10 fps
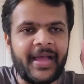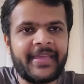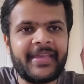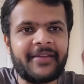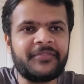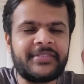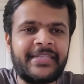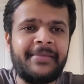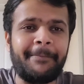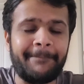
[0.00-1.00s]
I have
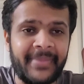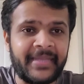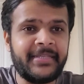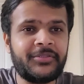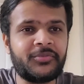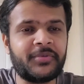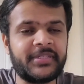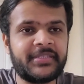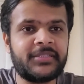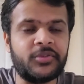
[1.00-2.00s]
seen many
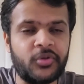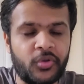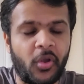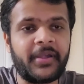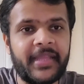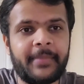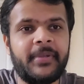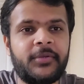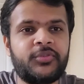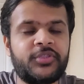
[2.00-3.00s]
students not
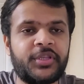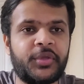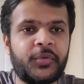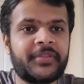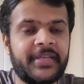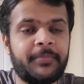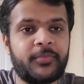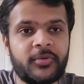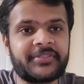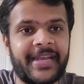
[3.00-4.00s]
able to secure their
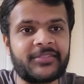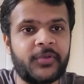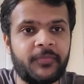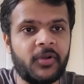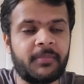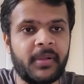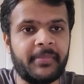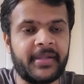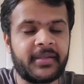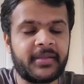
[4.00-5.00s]
postgraduate work
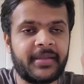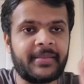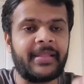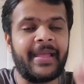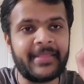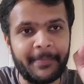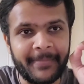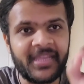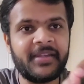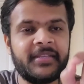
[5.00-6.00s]
permit. And the
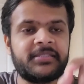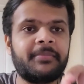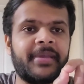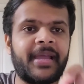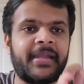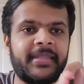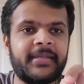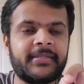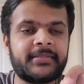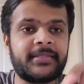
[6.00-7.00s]
main reason
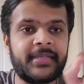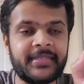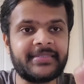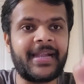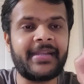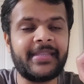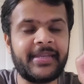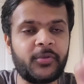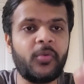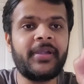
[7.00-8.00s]
behind this is that
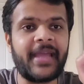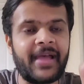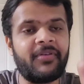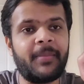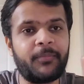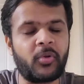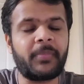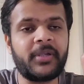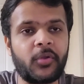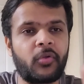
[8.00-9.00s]
they don't have a
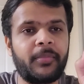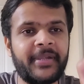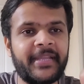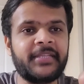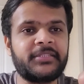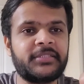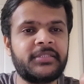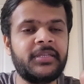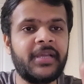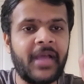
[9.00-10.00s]
proper
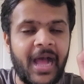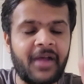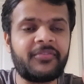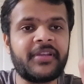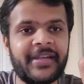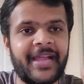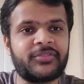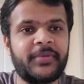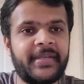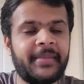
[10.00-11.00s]
documentation after
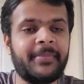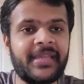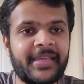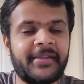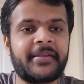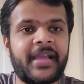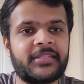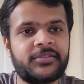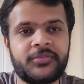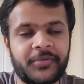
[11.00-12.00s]
graduating being an
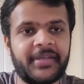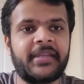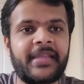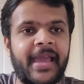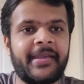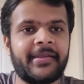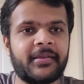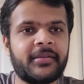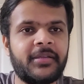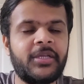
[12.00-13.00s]
international student in
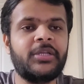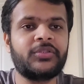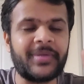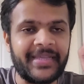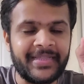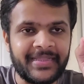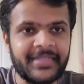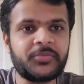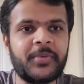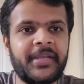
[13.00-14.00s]
Canada. So
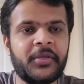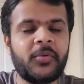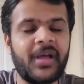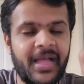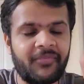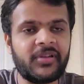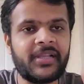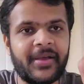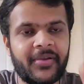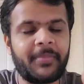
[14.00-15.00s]
in this video, I
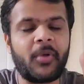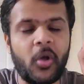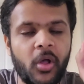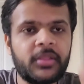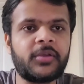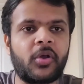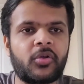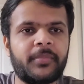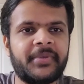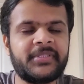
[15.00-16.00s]
will cover up all the
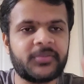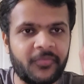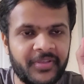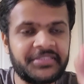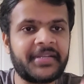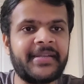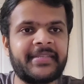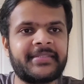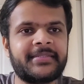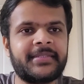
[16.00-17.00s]
documents which are
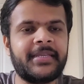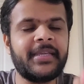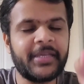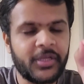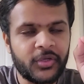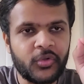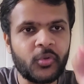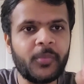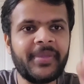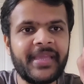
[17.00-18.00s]
necessary
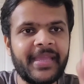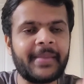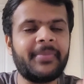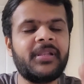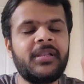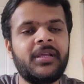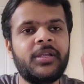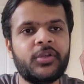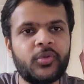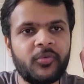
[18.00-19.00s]
to be able
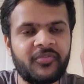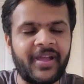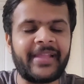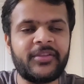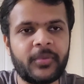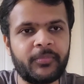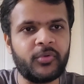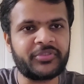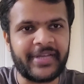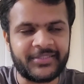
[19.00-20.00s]
to file your
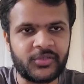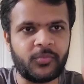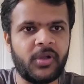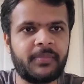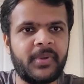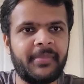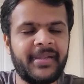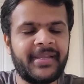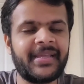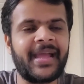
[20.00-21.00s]
postgraduate work
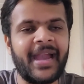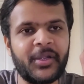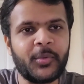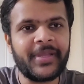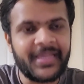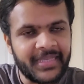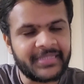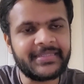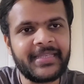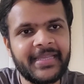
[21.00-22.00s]
permit and to
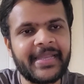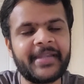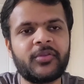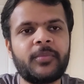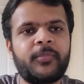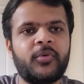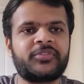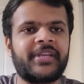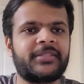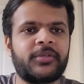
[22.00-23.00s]
easily get your
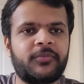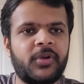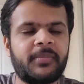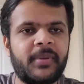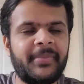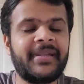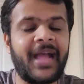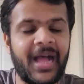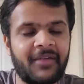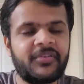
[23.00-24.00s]
postgraduate work
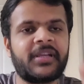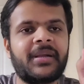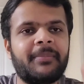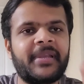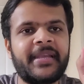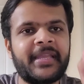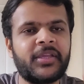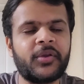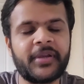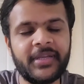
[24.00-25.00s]
permit after
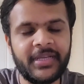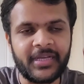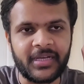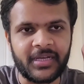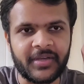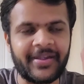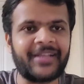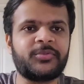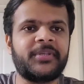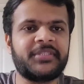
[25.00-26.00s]
completing your
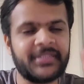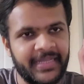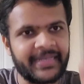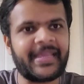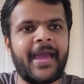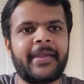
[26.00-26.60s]
graduation in